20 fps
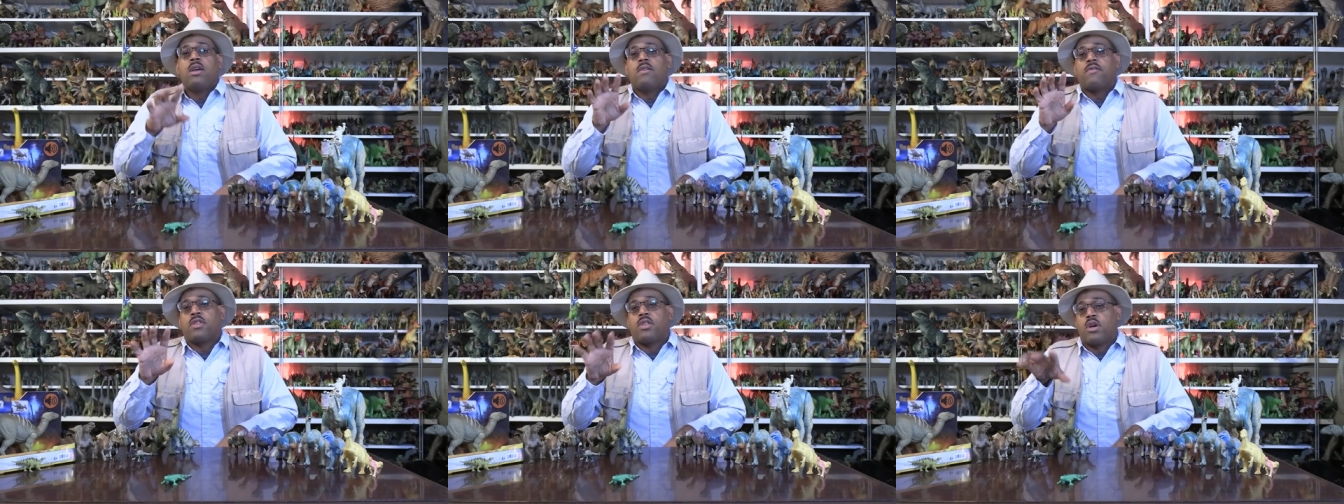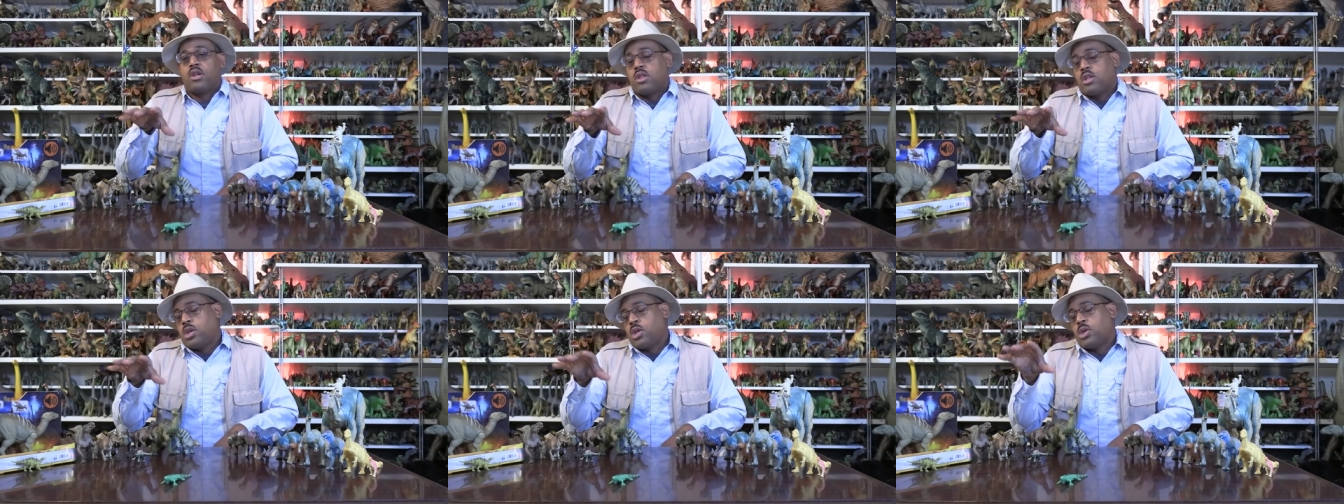For
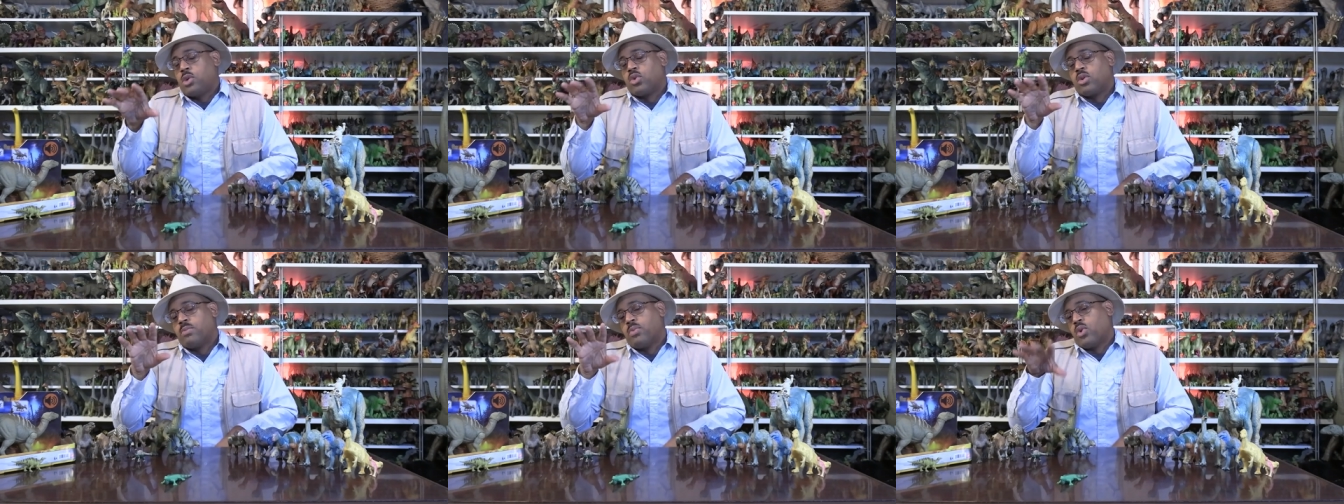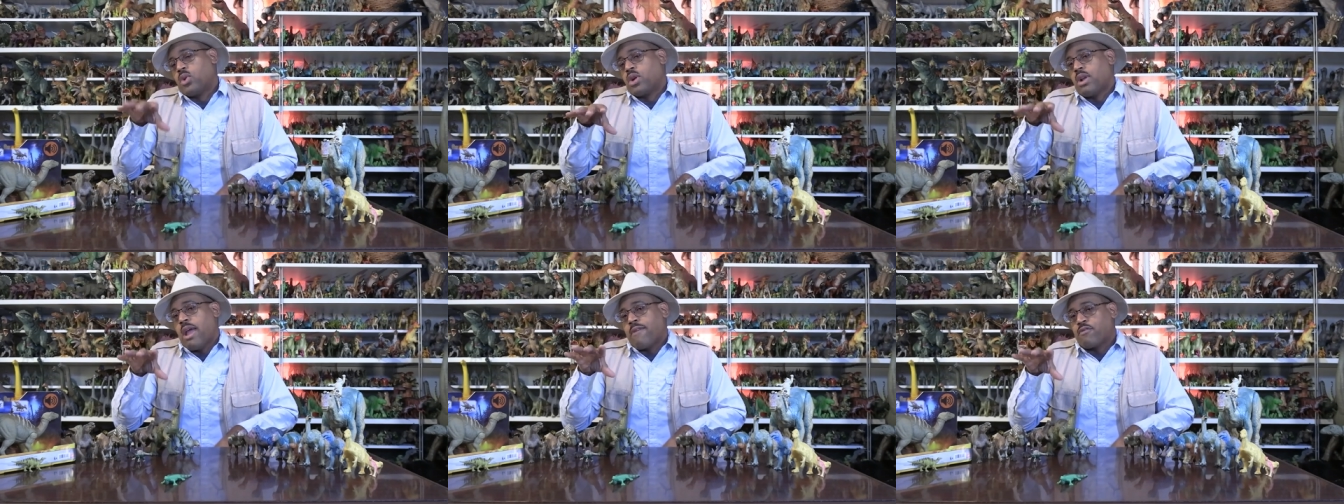those of you who were
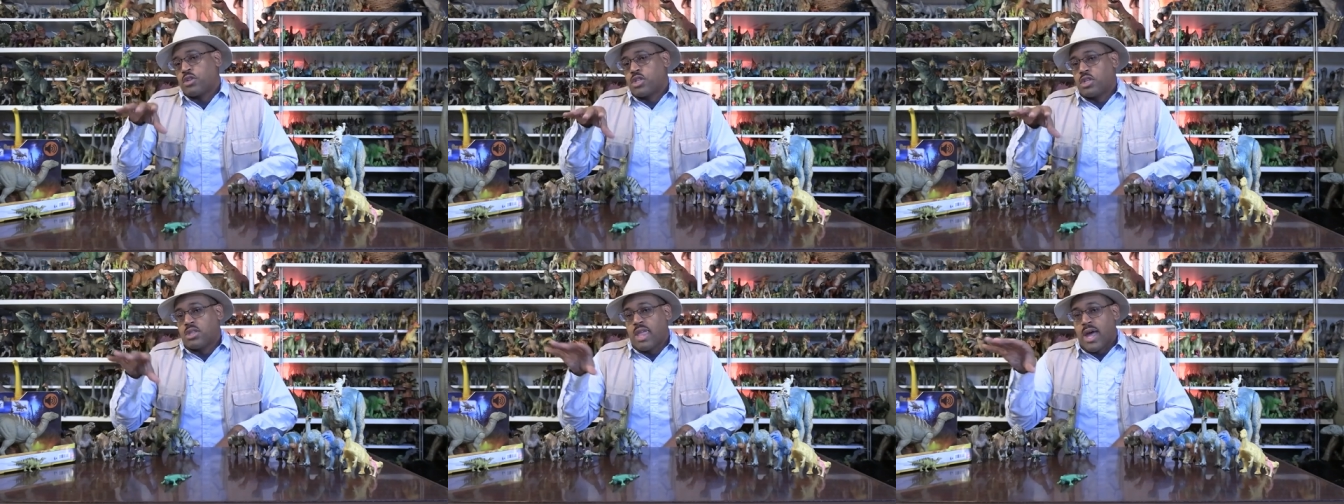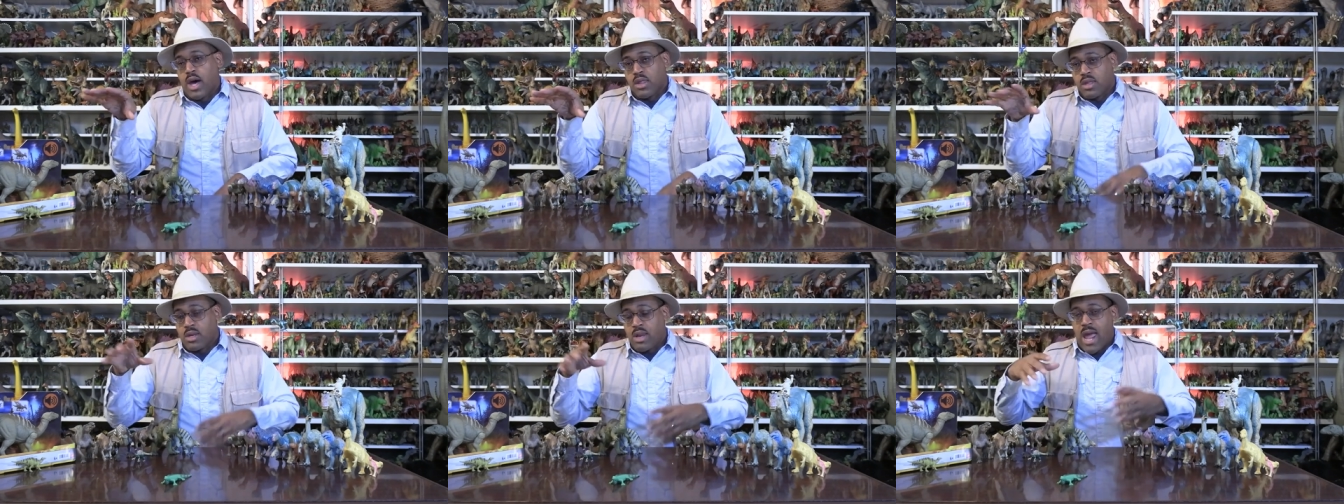born after
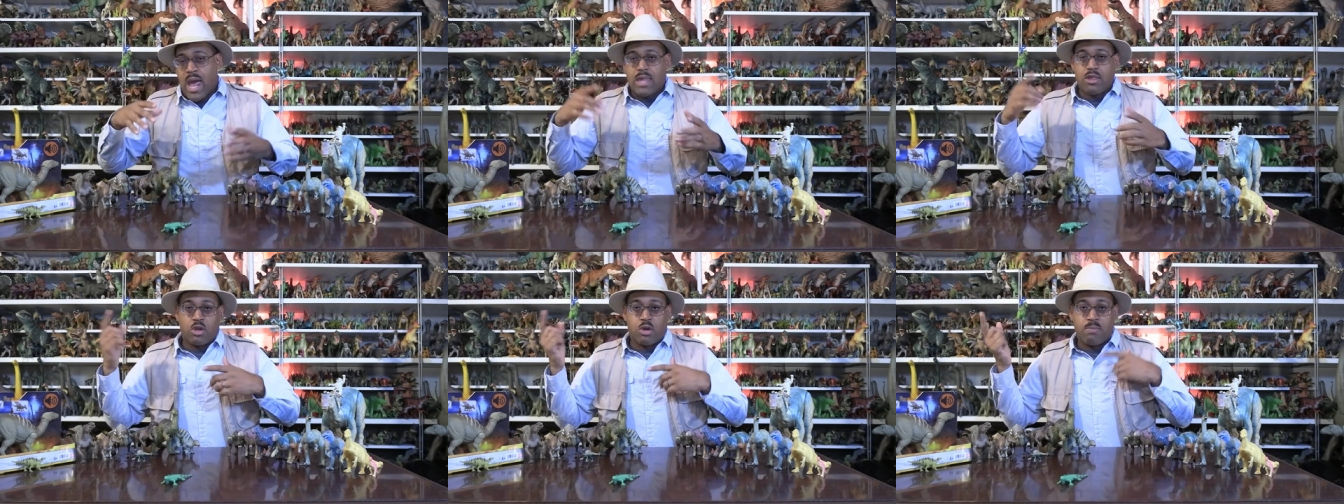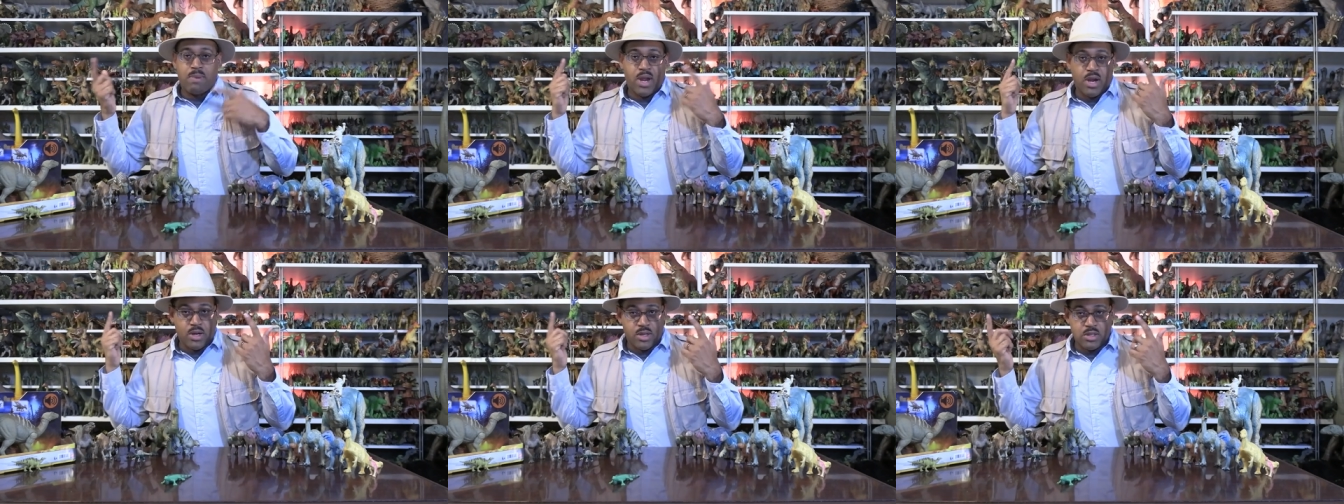2000, ask your
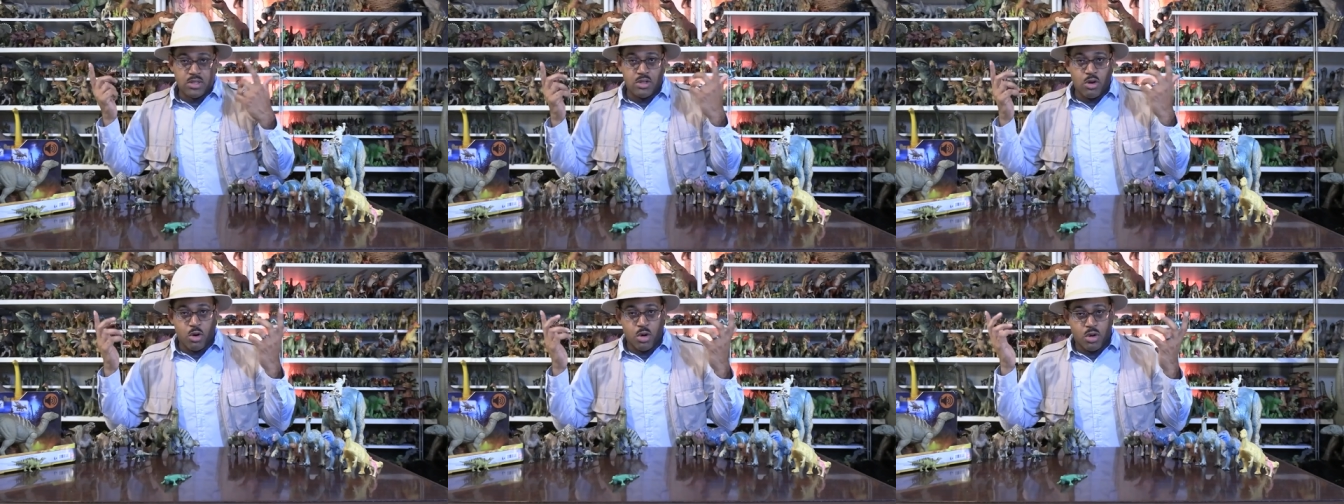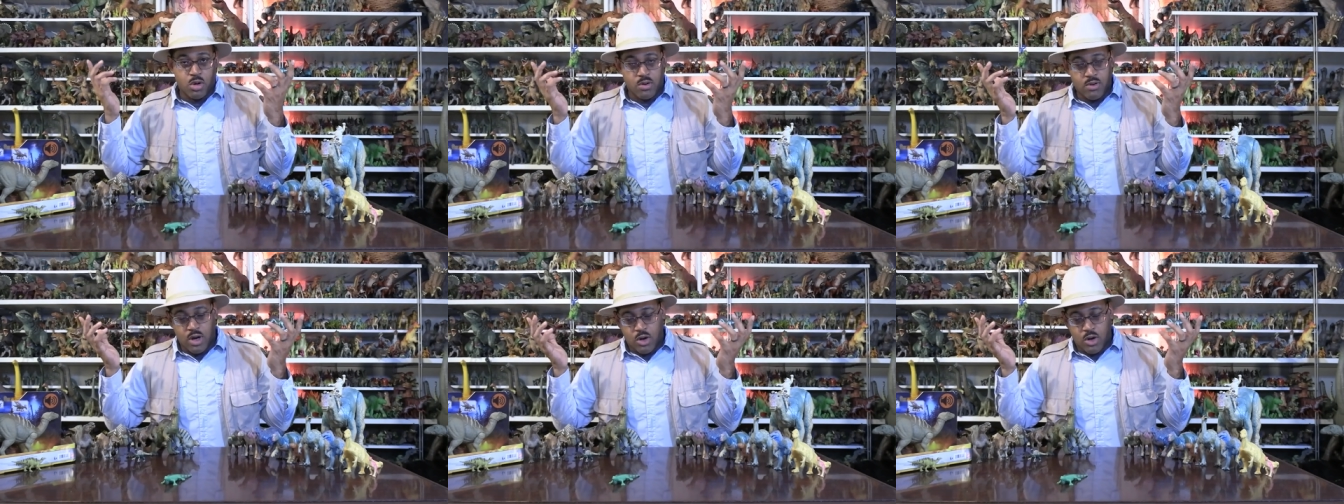parents or,